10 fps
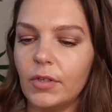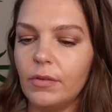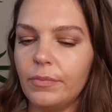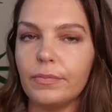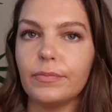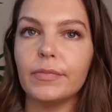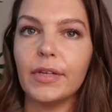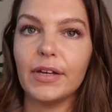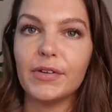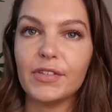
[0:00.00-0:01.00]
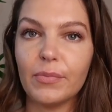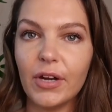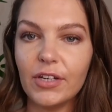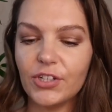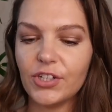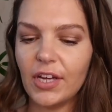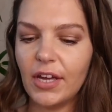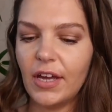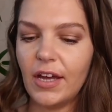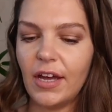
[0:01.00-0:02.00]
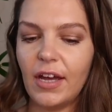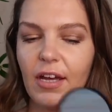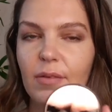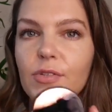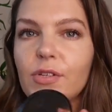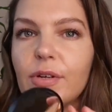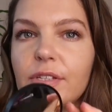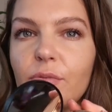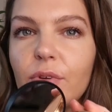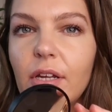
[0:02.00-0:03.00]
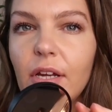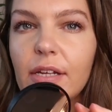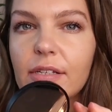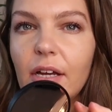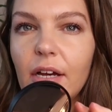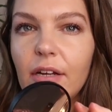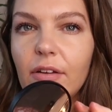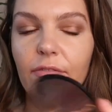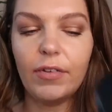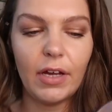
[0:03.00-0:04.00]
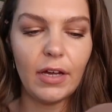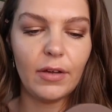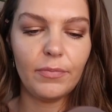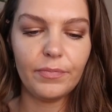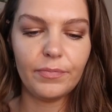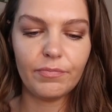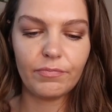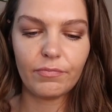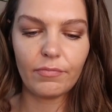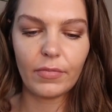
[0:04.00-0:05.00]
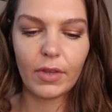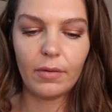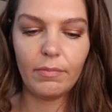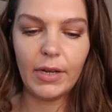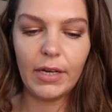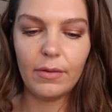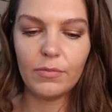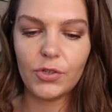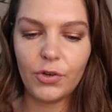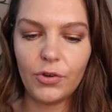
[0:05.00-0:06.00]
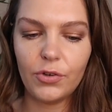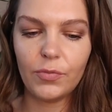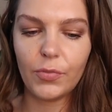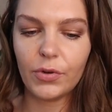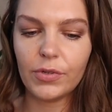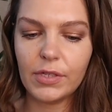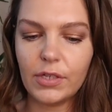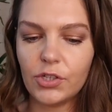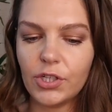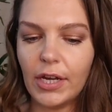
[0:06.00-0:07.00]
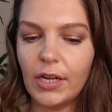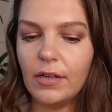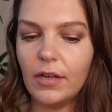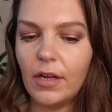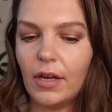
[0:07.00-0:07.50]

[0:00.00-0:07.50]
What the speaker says: Oh, there goes the brush. So it's a really nice kind of medium toned bronzing shade.